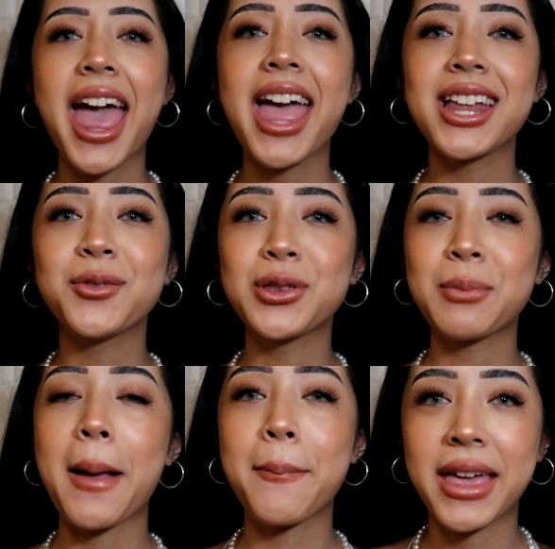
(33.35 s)
And
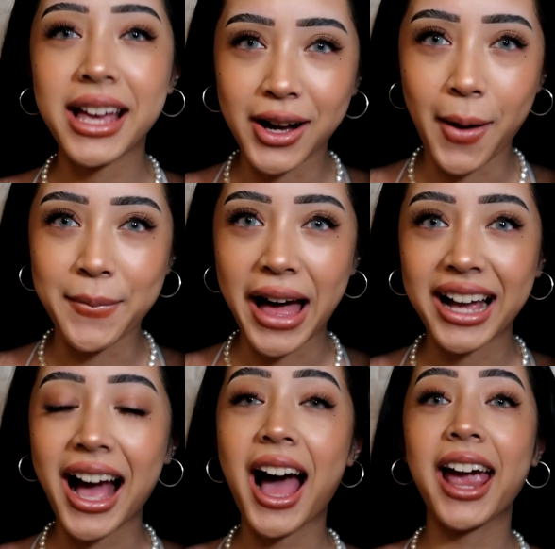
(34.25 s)
with my big
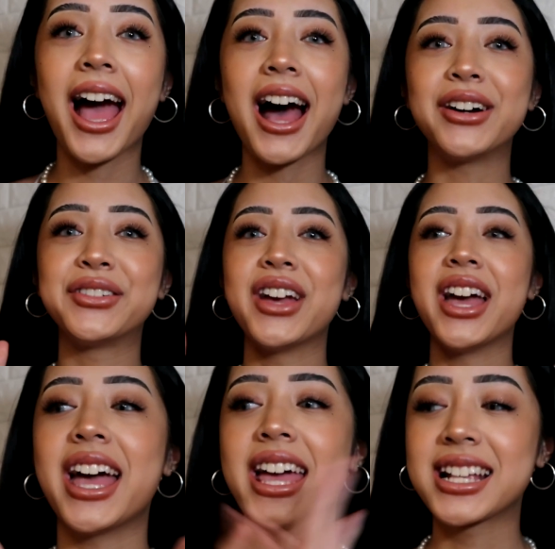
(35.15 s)
comeback, I have
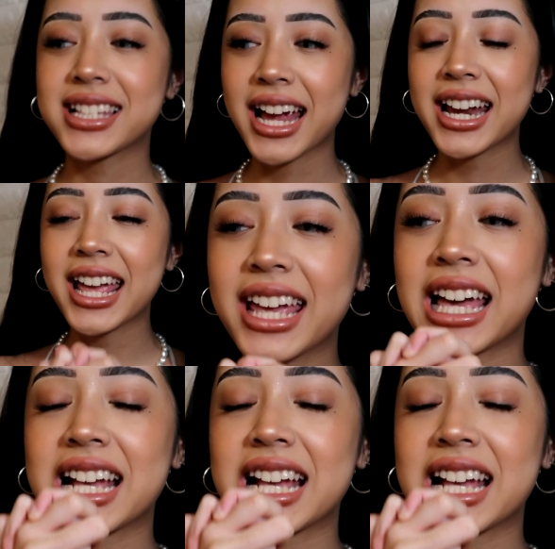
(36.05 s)
exciting,